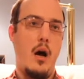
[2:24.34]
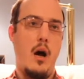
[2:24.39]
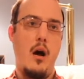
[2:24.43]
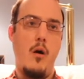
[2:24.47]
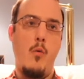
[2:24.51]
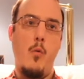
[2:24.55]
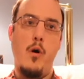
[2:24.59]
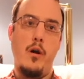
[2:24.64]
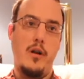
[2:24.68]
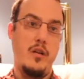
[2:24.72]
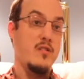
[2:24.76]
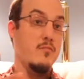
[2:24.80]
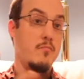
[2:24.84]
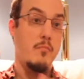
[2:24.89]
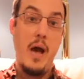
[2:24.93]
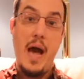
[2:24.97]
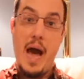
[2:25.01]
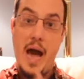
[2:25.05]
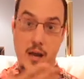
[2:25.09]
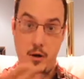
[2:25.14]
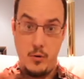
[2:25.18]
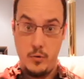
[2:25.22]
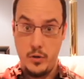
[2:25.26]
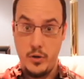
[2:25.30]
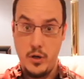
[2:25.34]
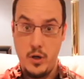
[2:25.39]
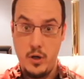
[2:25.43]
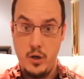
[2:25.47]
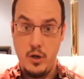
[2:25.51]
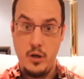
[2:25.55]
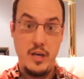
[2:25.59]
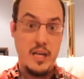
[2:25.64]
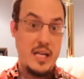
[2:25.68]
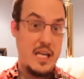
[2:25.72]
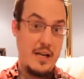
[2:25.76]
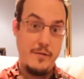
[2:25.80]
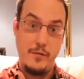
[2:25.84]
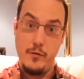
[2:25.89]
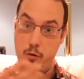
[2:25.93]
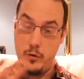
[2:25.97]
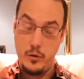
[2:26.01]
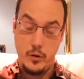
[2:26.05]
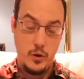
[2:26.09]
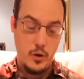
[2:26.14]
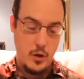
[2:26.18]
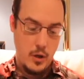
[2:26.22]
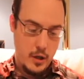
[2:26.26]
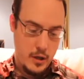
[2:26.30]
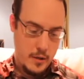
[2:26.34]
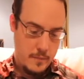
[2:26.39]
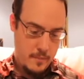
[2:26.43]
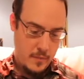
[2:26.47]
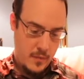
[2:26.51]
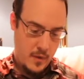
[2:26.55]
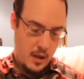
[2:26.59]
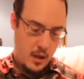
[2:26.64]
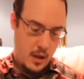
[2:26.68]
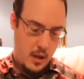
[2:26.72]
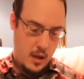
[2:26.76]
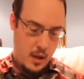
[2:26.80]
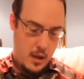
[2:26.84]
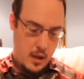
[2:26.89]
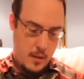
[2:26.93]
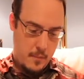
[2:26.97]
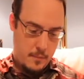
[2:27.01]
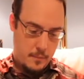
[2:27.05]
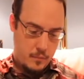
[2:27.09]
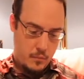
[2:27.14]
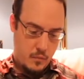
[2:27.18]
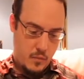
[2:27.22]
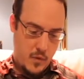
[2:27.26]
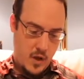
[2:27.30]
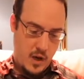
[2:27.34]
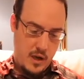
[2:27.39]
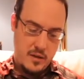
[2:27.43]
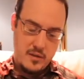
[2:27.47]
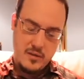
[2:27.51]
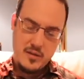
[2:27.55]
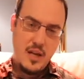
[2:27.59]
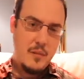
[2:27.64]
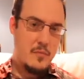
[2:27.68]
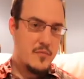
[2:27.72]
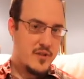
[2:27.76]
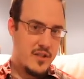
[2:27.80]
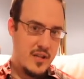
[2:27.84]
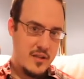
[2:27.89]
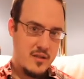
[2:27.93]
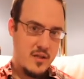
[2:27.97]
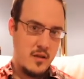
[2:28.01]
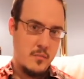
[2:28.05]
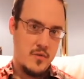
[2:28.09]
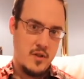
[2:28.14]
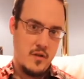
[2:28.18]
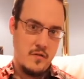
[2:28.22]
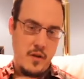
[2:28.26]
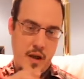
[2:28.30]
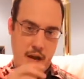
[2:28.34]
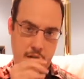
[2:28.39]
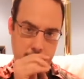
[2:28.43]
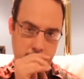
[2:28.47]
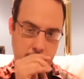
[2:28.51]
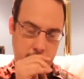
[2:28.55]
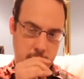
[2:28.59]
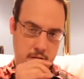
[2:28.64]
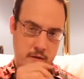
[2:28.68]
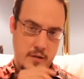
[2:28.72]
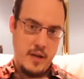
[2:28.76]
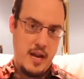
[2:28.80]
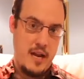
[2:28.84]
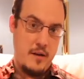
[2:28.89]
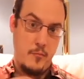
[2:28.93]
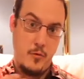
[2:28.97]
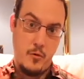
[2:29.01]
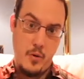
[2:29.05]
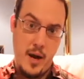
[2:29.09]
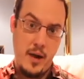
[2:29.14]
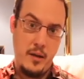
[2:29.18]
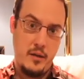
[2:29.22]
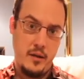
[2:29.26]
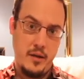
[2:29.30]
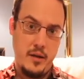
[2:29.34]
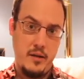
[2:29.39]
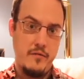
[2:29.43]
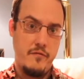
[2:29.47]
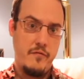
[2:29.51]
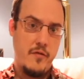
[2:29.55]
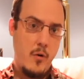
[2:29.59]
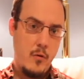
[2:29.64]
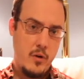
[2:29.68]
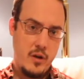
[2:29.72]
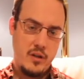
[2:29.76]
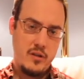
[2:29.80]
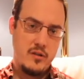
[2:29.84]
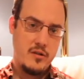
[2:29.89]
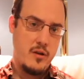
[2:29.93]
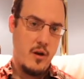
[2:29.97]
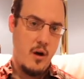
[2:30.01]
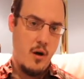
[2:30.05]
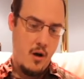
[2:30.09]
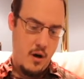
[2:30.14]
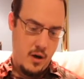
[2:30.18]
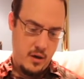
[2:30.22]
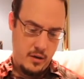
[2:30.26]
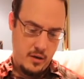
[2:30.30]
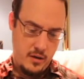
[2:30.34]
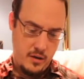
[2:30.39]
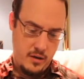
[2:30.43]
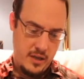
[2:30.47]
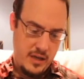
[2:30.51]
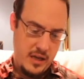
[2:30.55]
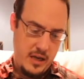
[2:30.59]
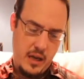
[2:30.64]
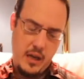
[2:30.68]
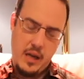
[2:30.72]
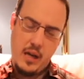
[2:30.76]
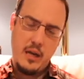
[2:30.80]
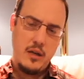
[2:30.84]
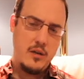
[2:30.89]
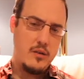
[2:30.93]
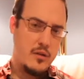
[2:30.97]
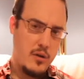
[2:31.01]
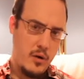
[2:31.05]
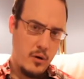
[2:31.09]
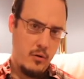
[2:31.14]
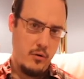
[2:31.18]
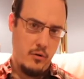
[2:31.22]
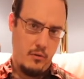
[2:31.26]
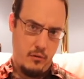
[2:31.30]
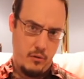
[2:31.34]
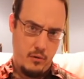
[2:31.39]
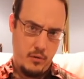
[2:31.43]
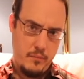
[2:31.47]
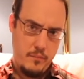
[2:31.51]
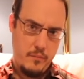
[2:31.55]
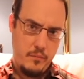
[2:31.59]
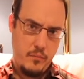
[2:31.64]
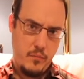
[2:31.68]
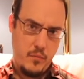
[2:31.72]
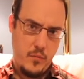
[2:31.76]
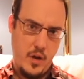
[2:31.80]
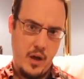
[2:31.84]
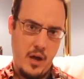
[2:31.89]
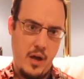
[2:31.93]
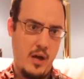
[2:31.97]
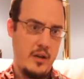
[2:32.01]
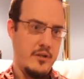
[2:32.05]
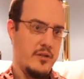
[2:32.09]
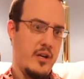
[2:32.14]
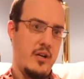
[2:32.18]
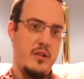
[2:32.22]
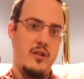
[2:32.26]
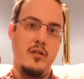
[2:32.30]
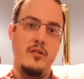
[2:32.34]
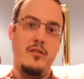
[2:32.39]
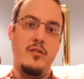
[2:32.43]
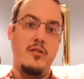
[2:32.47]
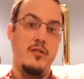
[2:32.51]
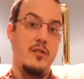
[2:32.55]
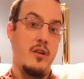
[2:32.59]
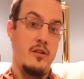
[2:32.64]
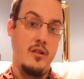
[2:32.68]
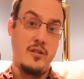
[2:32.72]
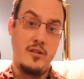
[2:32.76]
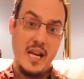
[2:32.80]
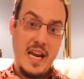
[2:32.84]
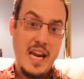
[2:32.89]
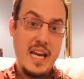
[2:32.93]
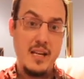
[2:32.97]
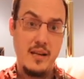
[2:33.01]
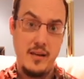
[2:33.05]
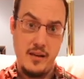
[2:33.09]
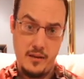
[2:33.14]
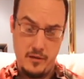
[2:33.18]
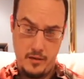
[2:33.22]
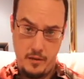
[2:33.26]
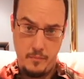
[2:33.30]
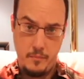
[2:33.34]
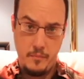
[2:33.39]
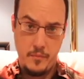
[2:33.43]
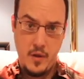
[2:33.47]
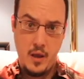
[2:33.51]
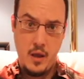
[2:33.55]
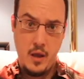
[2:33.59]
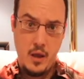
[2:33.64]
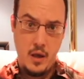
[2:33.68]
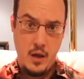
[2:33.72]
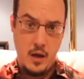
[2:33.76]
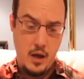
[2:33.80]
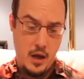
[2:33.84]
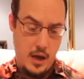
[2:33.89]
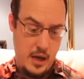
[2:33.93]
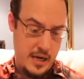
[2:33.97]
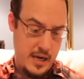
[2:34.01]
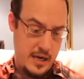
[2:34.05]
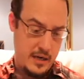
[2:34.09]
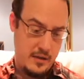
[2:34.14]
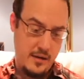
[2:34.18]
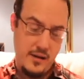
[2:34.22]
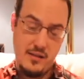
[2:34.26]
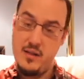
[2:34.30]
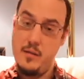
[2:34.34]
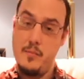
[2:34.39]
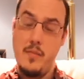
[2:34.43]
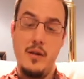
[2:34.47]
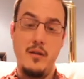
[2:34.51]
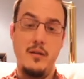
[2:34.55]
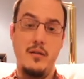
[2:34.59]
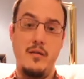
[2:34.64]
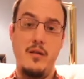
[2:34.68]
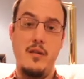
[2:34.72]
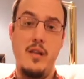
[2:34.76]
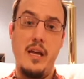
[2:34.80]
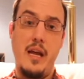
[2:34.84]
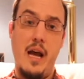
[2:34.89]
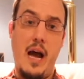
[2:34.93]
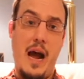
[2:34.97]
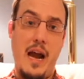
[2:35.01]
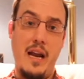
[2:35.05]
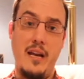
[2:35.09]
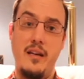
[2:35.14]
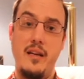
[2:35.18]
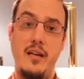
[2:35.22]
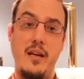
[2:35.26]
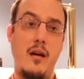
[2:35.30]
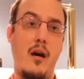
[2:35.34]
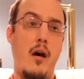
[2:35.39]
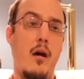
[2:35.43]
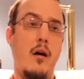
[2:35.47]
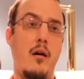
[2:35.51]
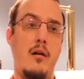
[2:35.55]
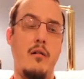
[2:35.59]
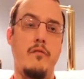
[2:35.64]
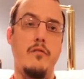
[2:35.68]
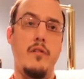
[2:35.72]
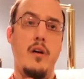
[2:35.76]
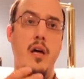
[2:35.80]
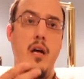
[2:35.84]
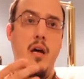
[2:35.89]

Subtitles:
what is bad or good, evil or good. And some systems of ethics and morality focus on the internal, such as hedonism. Hedonism is the idea of